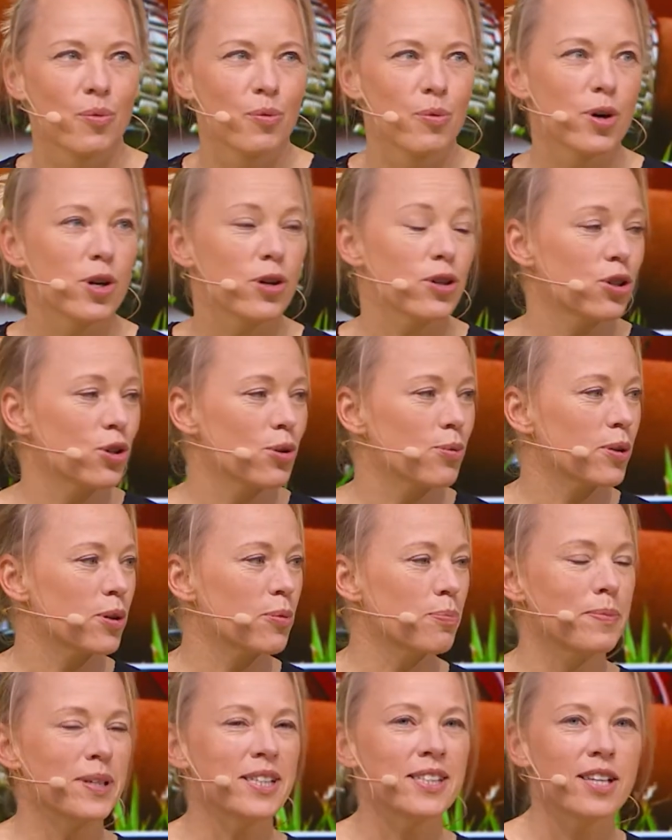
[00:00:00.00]
You
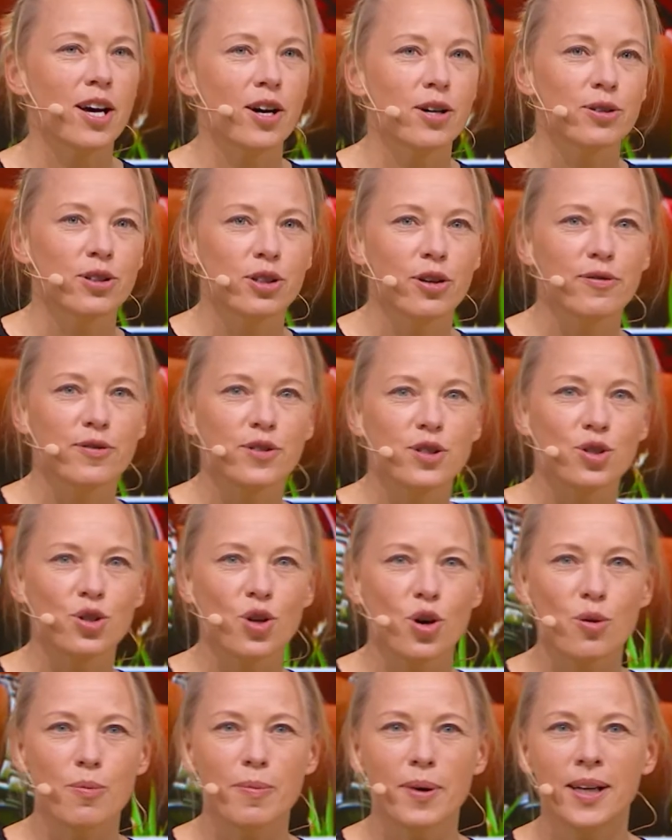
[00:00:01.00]
would miss out of
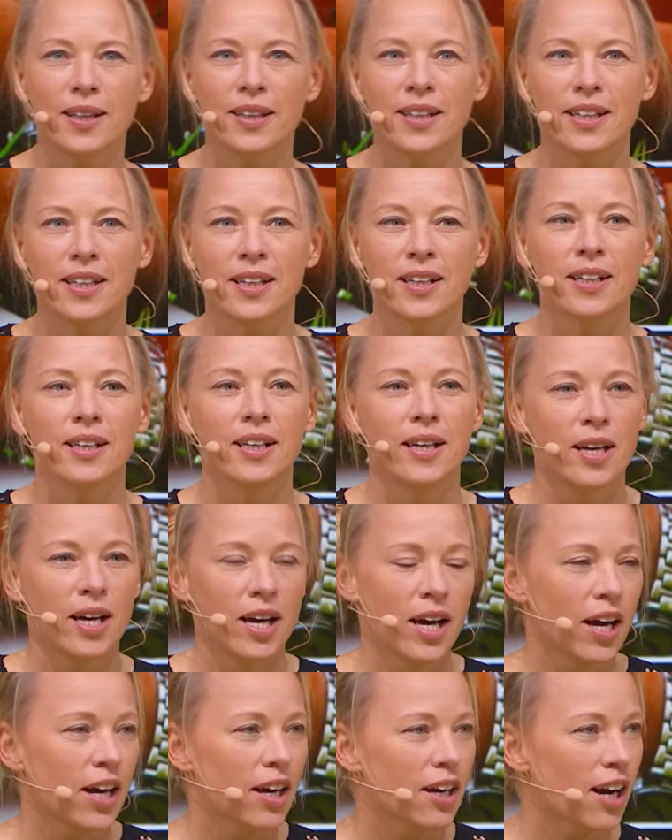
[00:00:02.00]
so many
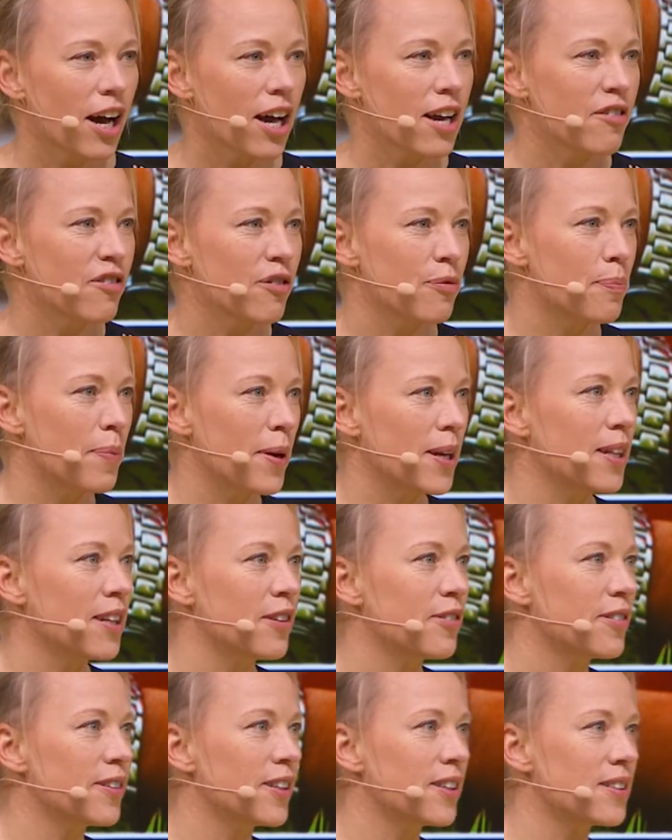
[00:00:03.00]
life
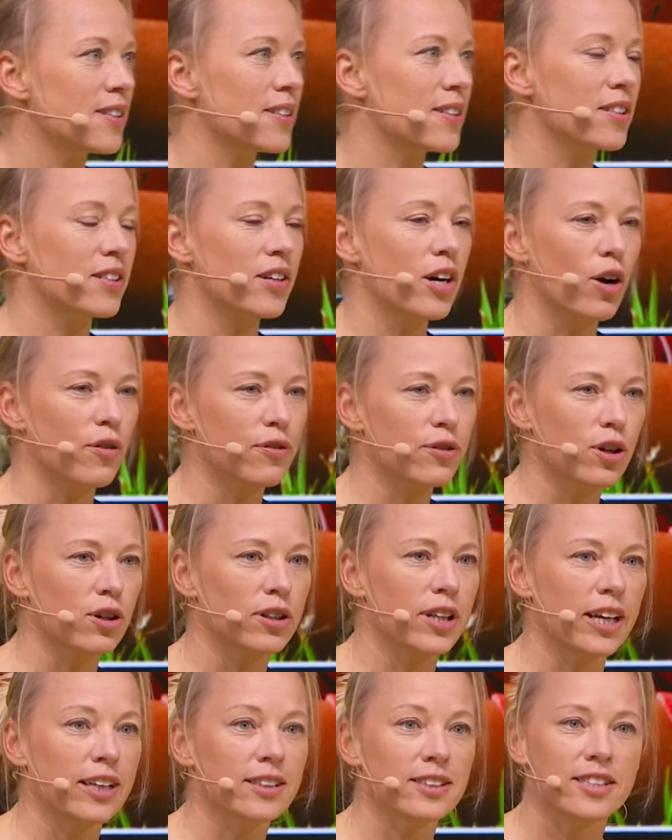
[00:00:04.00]
benefits of
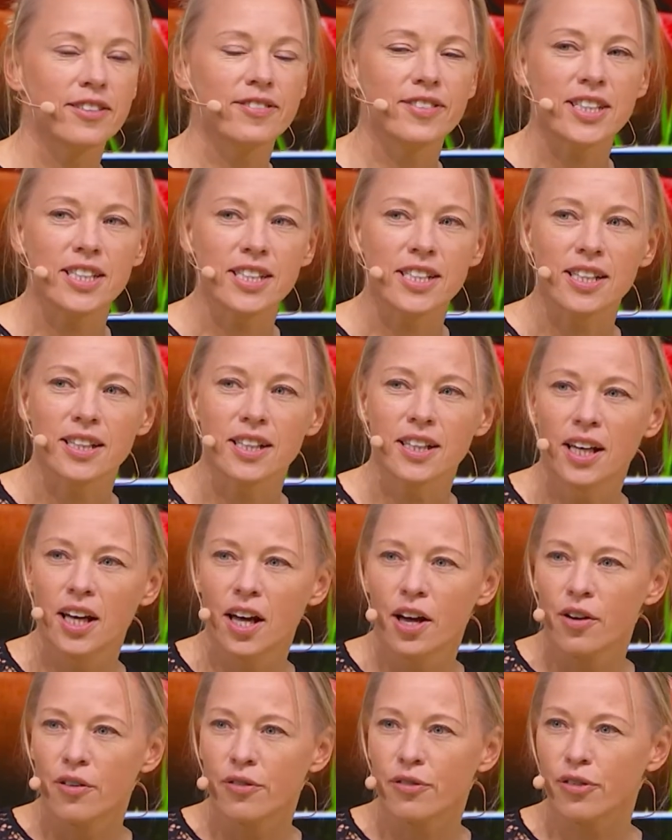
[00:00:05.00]
connectivity,
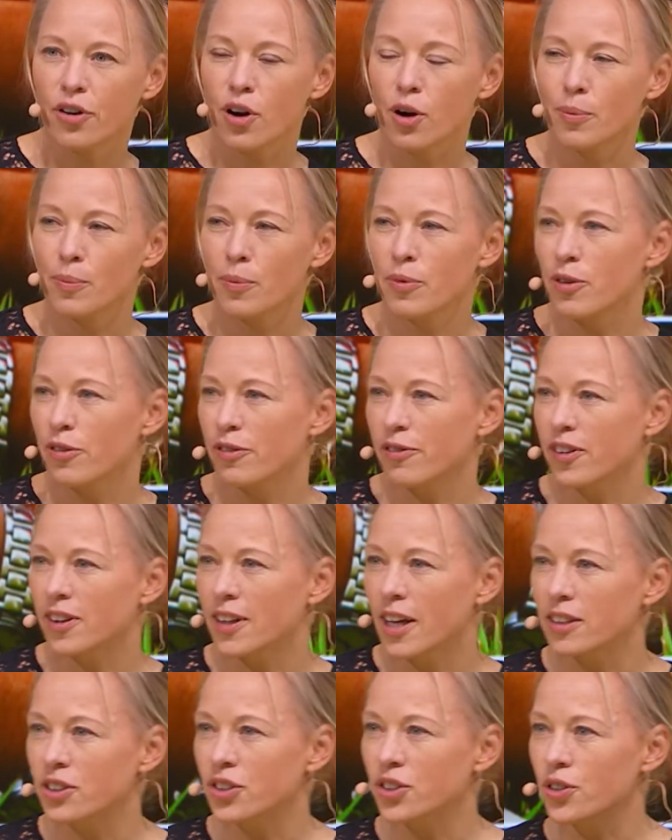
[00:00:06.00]
from
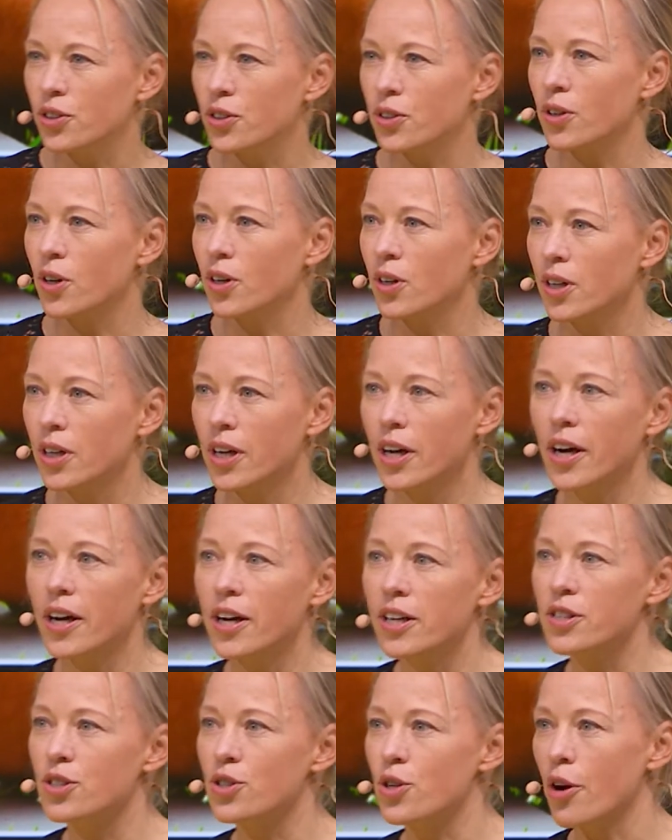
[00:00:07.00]
financial
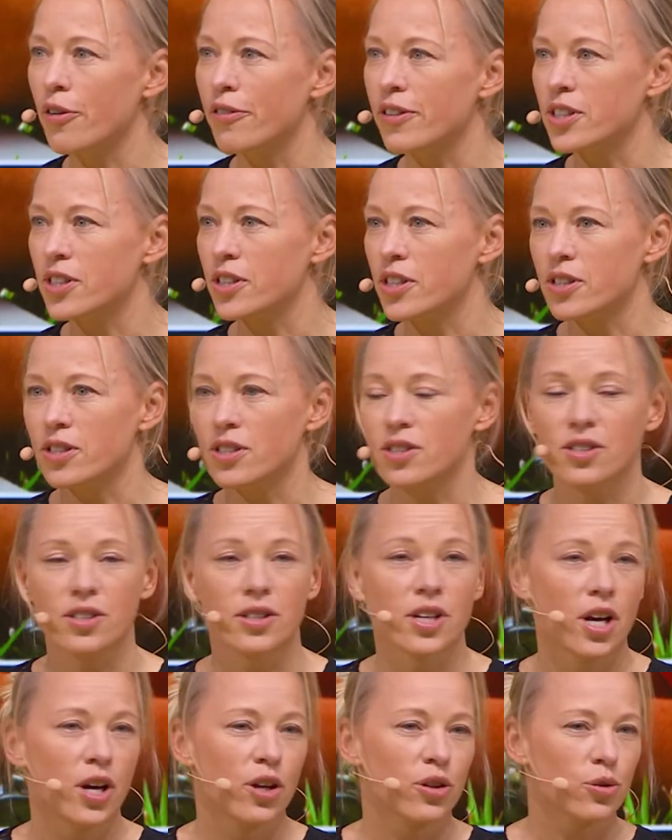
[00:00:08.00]
services
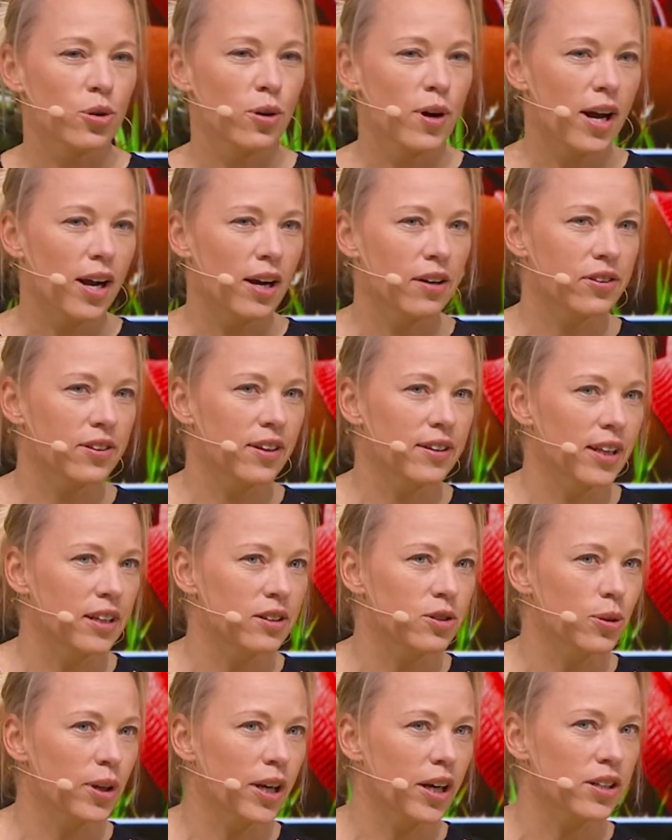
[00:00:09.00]
to health and
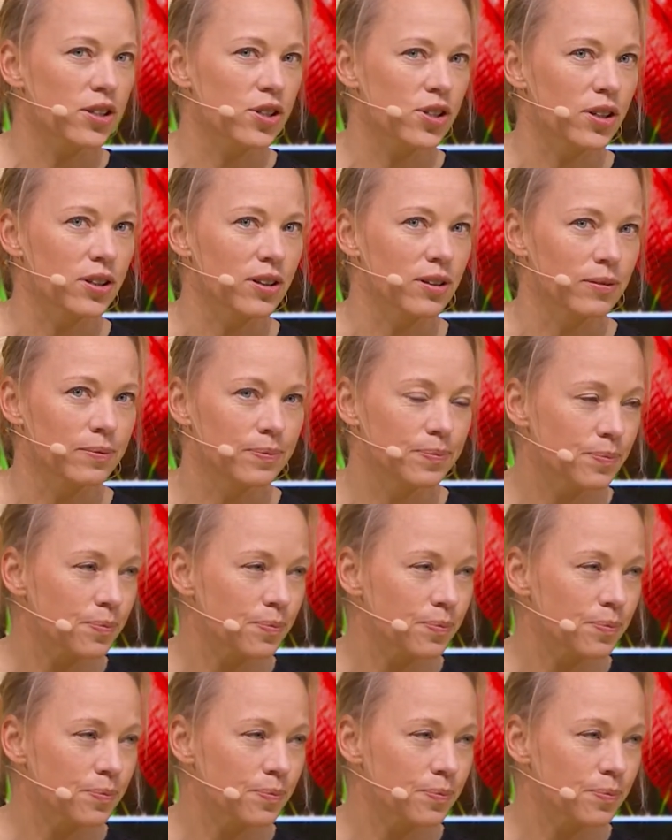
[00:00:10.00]
education.